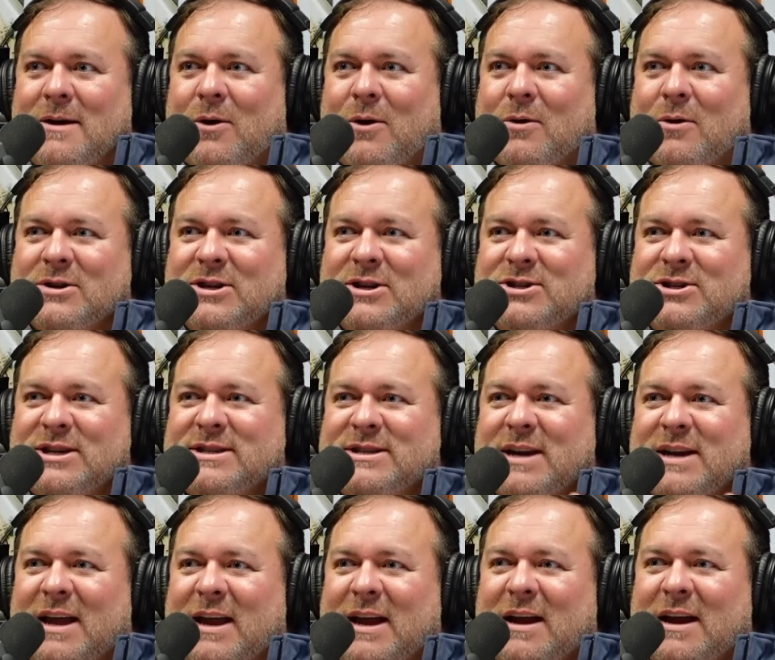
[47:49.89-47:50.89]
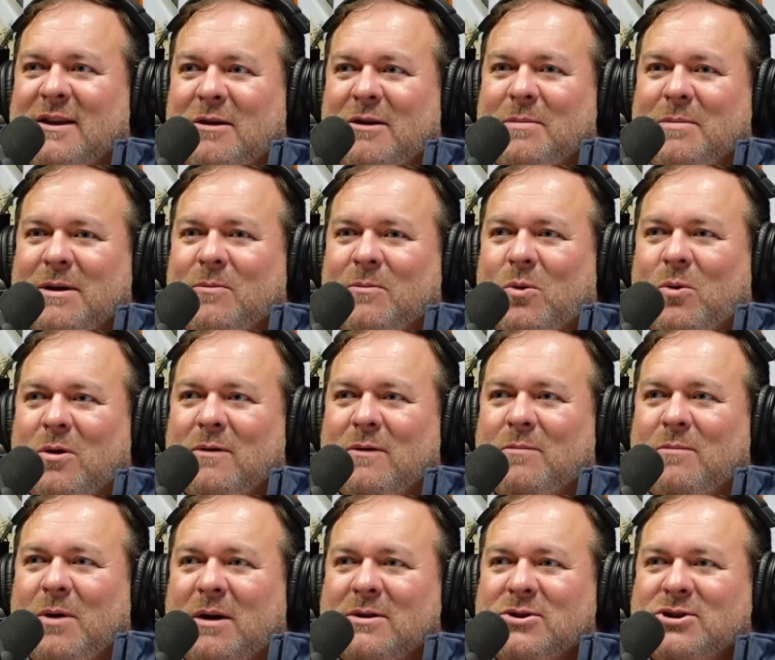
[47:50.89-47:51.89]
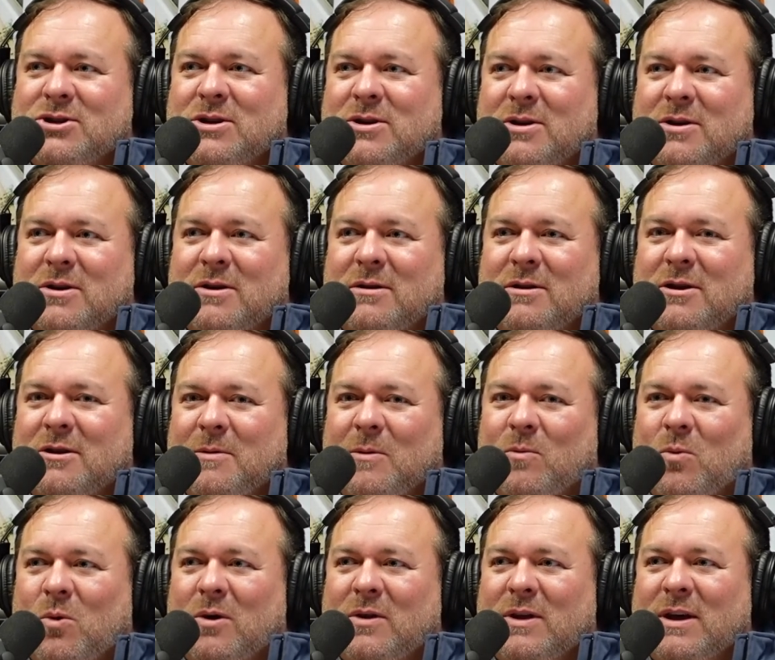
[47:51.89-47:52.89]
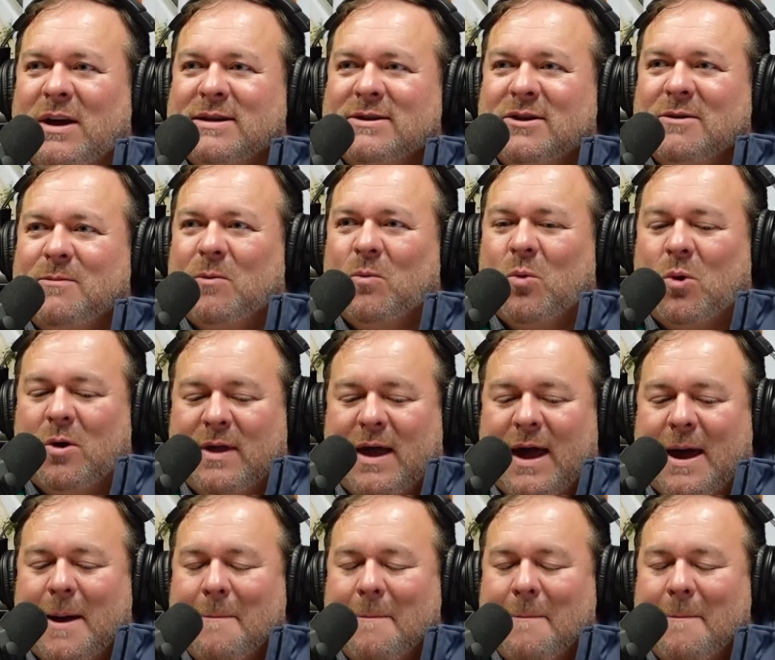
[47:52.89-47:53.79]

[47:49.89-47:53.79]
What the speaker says: Or is it just I like a little bit more of brown sugar, a little bit more of this, a little bit more of that?